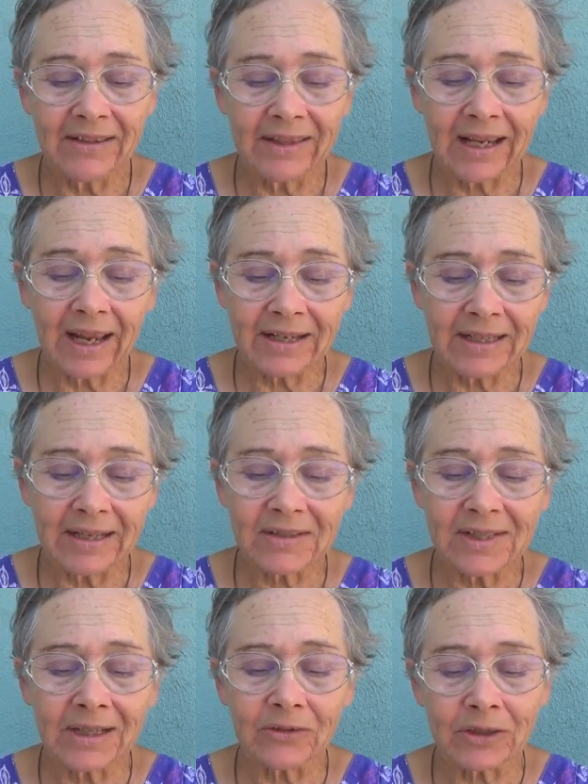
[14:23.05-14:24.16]
They had not
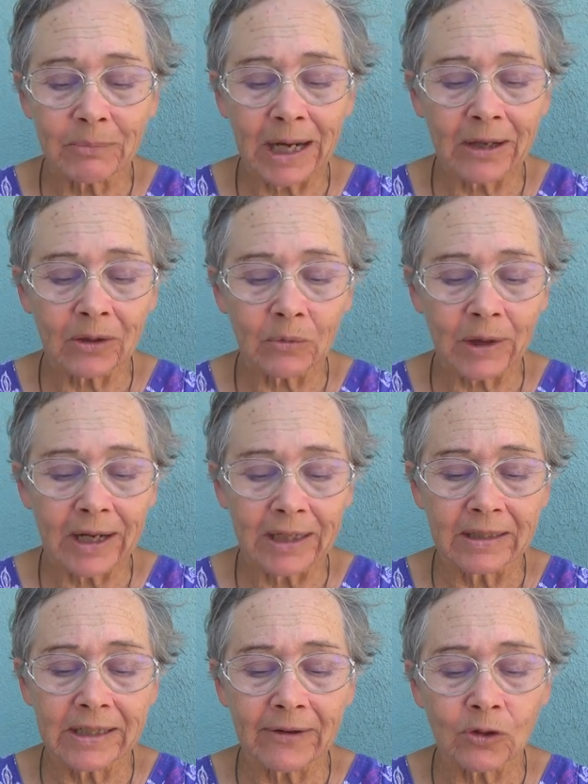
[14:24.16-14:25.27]
sailed a mile
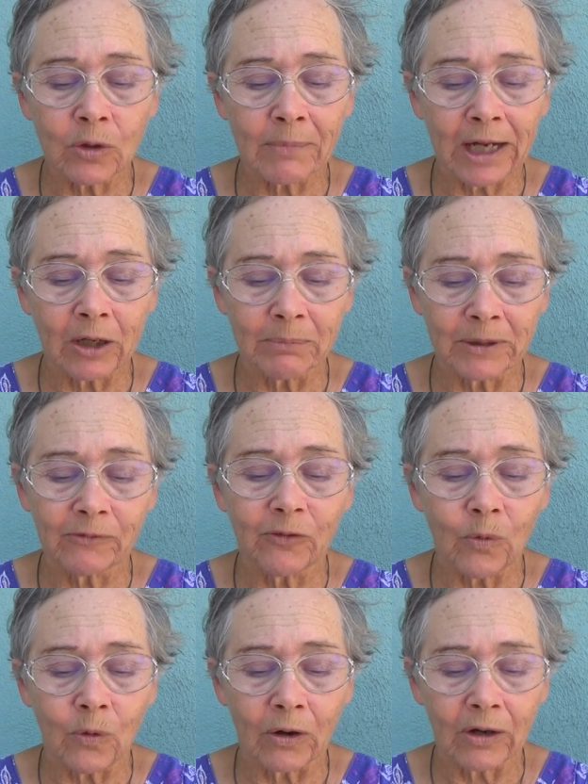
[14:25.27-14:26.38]
away, never a mile but
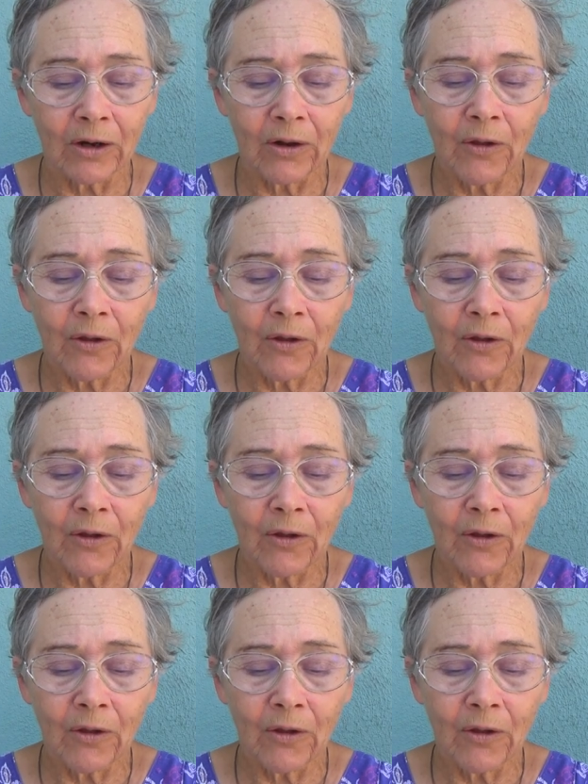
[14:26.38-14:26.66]
four,